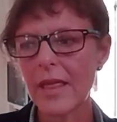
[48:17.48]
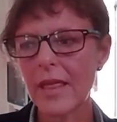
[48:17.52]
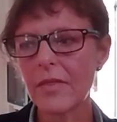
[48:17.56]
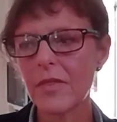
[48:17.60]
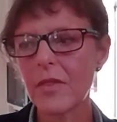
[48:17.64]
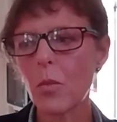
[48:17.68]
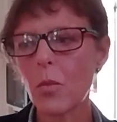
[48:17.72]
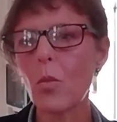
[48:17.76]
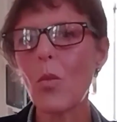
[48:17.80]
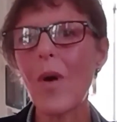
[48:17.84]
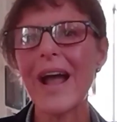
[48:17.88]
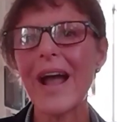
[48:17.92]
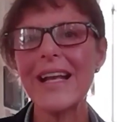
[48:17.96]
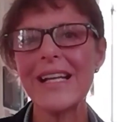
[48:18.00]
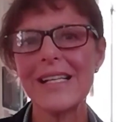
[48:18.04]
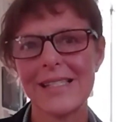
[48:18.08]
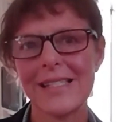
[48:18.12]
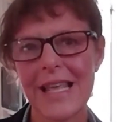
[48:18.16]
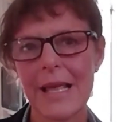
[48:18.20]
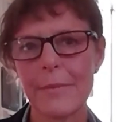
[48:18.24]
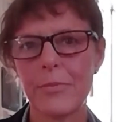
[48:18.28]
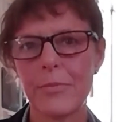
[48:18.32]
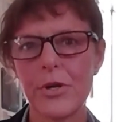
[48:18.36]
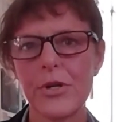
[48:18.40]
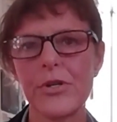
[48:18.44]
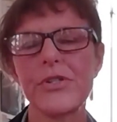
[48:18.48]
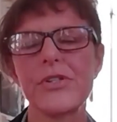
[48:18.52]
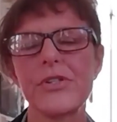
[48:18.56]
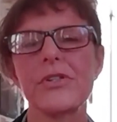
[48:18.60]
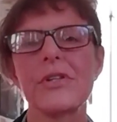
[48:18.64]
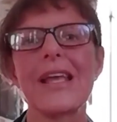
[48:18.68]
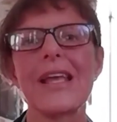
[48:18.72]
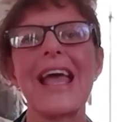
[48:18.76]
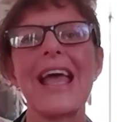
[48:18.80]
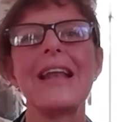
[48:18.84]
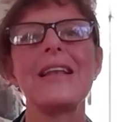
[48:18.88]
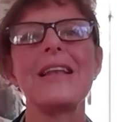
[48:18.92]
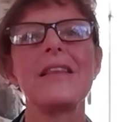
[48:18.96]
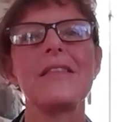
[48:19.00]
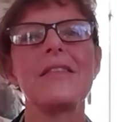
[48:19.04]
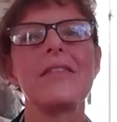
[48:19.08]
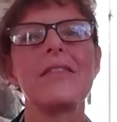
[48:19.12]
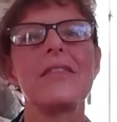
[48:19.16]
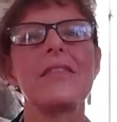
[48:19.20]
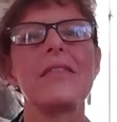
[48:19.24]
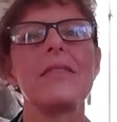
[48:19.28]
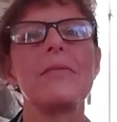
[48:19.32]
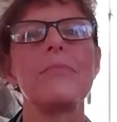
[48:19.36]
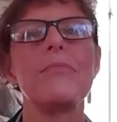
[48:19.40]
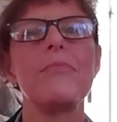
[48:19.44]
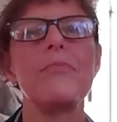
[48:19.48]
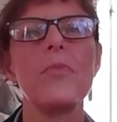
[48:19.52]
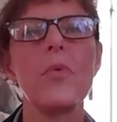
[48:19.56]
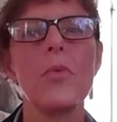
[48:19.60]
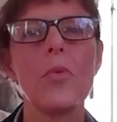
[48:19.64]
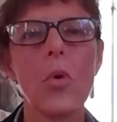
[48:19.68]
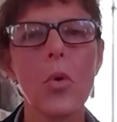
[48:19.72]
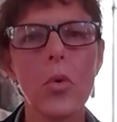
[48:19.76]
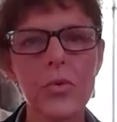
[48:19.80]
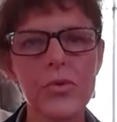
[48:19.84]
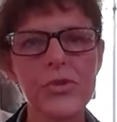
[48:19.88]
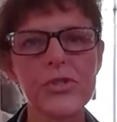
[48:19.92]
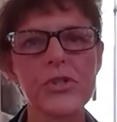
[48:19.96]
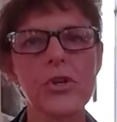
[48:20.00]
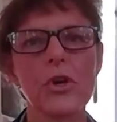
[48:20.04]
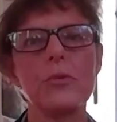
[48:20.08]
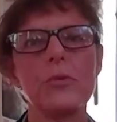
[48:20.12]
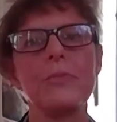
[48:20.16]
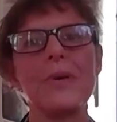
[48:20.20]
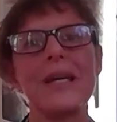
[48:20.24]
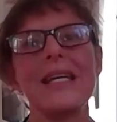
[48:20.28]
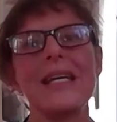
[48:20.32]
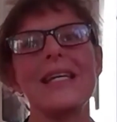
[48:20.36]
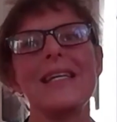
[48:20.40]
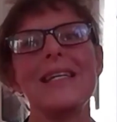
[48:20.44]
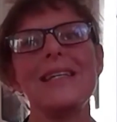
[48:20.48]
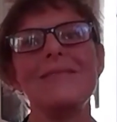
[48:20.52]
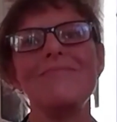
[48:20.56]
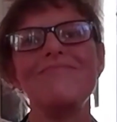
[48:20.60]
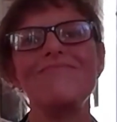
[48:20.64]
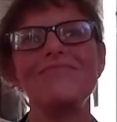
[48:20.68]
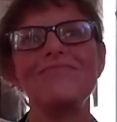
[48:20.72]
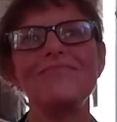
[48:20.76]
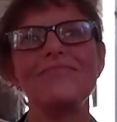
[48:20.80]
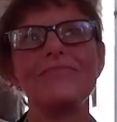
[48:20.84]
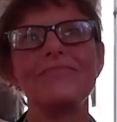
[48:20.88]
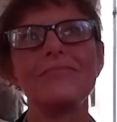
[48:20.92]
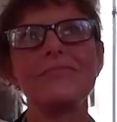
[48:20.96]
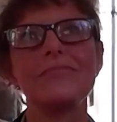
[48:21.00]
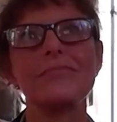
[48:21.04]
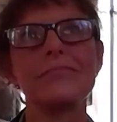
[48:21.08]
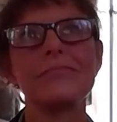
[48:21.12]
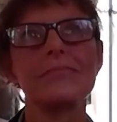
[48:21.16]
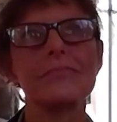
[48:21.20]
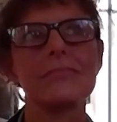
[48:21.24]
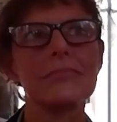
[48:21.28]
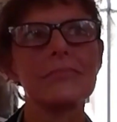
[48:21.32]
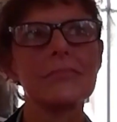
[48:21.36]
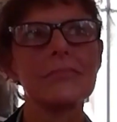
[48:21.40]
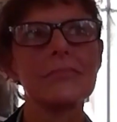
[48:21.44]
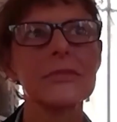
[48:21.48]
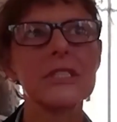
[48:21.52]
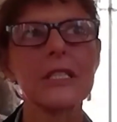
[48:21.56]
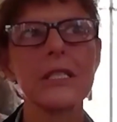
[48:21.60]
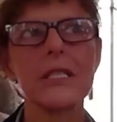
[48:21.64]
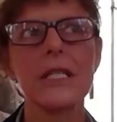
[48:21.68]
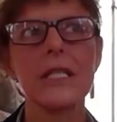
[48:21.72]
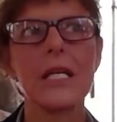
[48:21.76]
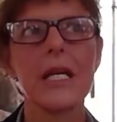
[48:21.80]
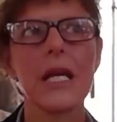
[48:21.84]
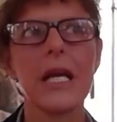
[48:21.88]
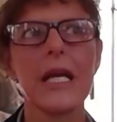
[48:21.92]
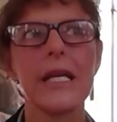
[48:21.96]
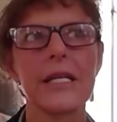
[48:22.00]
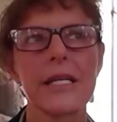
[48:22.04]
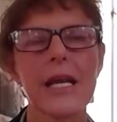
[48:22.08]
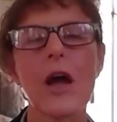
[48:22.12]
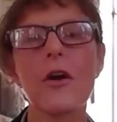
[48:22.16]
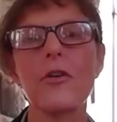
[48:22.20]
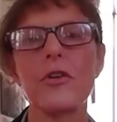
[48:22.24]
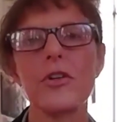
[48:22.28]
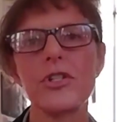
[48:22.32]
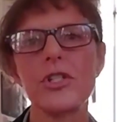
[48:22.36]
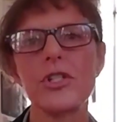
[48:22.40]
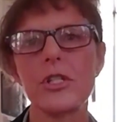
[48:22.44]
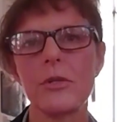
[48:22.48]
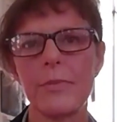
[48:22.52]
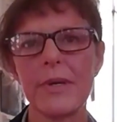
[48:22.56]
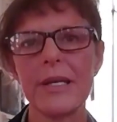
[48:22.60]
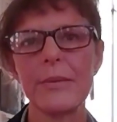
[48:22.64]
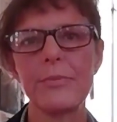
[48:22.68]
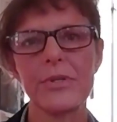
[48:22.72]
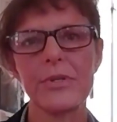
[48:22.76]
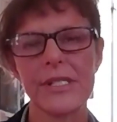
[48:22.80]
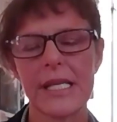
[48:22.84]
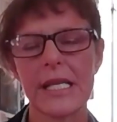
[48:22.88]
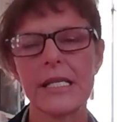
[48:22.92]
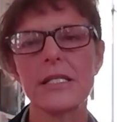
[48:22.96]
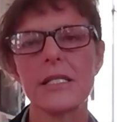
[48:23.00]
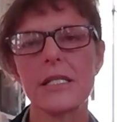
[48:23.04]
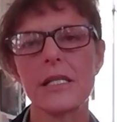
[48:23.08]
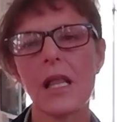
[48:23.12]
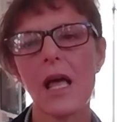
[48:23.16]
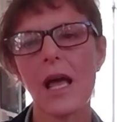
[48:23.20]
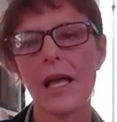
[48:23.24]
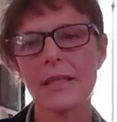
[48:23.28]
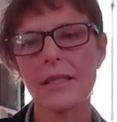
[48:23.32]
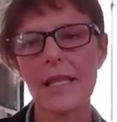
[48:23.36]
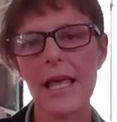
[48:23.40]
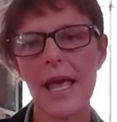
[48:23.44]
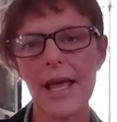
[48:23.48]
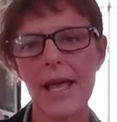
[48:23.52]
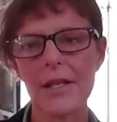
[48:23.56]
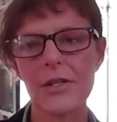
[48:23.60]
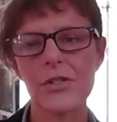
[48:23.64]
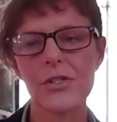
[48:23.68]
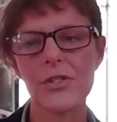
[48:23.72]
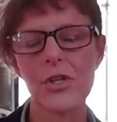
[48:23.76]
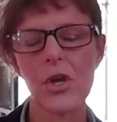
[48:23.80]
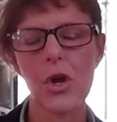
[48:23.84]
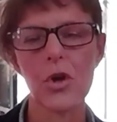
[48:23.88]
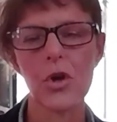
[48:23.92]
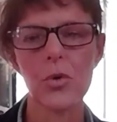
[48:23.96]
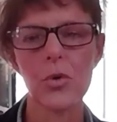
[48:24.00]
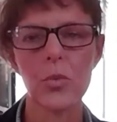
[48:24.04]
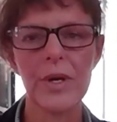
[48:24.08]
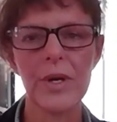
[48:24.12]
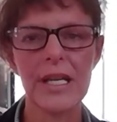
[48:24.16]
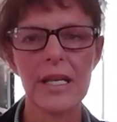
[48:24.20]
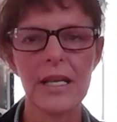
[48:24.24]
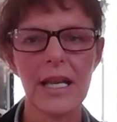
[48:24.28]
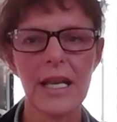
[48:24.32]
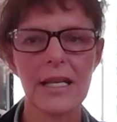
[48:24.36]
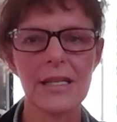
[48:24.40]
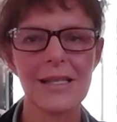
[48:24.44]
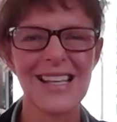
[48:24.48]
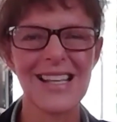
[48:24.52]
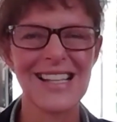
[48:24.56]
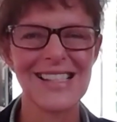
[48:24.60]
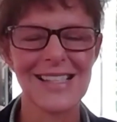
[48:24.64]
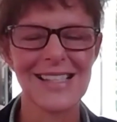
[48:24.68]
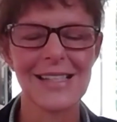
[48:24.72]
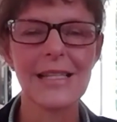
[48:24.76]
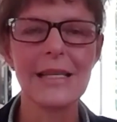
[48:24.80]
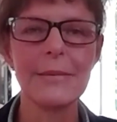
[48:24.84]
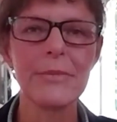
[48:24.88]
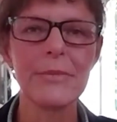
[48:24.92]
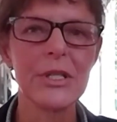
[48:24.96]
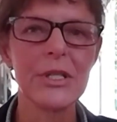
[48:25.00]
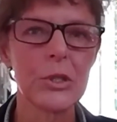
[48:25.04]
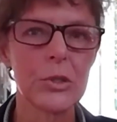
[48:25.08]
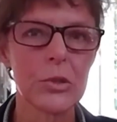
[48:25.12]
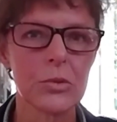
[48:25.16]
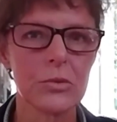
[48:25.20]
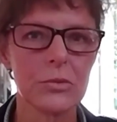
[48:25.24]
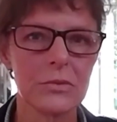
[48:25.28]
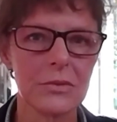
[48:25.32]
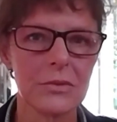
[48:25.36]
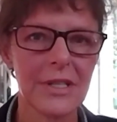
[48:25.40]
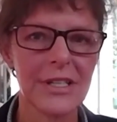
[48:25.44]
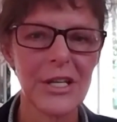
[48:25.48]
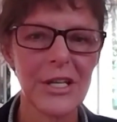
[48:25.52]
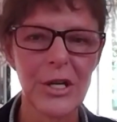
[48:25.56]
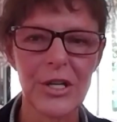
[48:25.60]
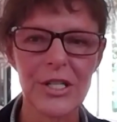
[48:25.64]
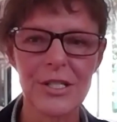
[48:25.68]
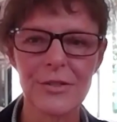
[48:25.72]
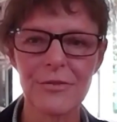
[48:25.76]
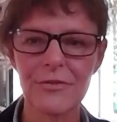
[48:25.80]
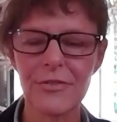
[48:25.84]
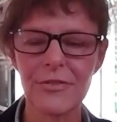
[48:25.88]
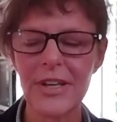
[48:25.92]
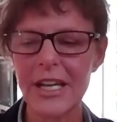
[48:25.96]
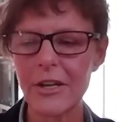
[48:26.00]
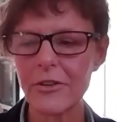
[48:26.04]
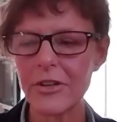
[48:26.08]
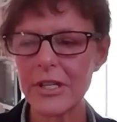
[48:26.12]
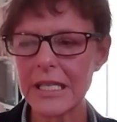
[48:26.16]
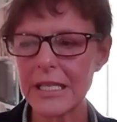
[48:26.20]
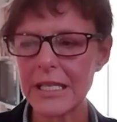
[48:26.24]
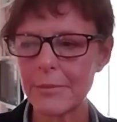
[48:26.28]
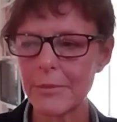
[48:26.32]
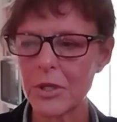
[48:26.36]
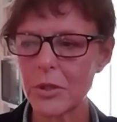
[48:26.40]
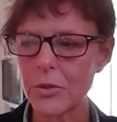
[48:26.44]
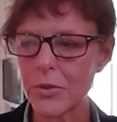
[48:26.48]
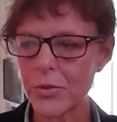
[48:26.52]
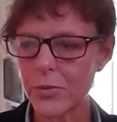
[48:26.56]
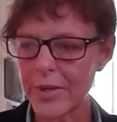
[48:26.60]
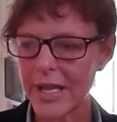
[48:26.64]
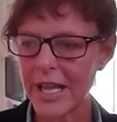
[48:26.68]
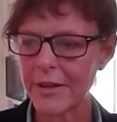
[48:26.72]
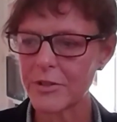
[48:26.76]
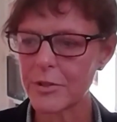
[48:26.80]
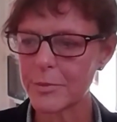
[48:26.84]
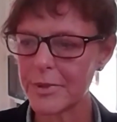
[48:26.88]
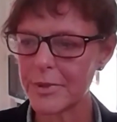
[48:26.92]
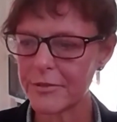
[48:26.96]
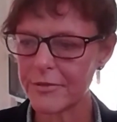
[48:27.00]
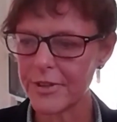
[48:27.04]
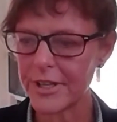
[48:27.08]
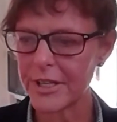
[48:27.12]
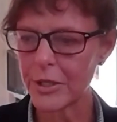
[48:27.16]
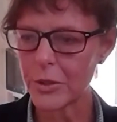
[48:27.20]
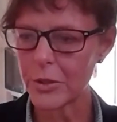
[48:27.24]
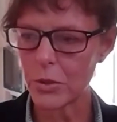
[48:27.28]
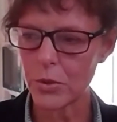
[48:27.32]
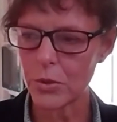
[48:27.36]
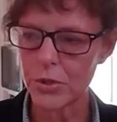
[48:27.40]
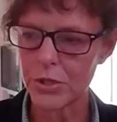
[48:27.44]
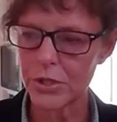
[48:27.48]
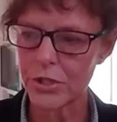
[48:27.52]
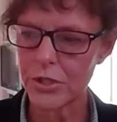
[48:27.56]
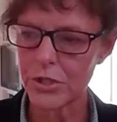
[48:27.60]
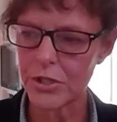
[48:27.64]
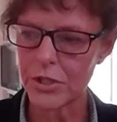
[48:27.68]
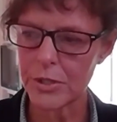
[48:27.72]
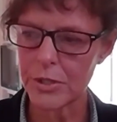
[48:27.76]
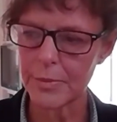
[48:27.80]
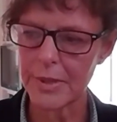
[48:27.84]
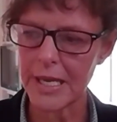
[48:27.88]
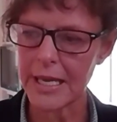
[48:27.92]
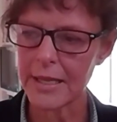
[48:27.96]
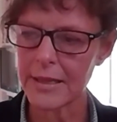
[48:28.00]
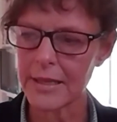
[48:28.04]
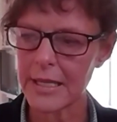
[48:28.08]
ways that person can also be encouraged to be presented like that. So it's liminal, it's very liminal. We have to be very cautious about that.